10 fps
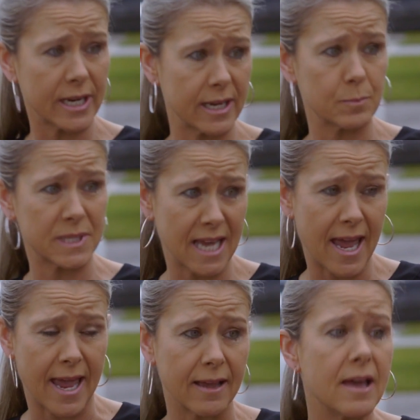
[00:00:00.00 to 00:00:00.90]
him
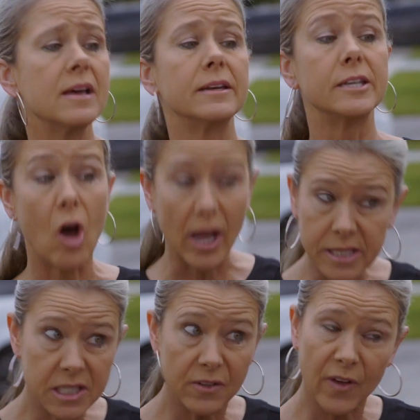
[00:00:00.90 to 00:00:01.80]
saying. Not
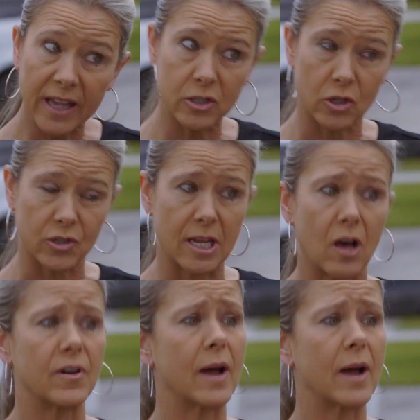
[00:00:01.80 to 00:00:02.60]
to defend yourself.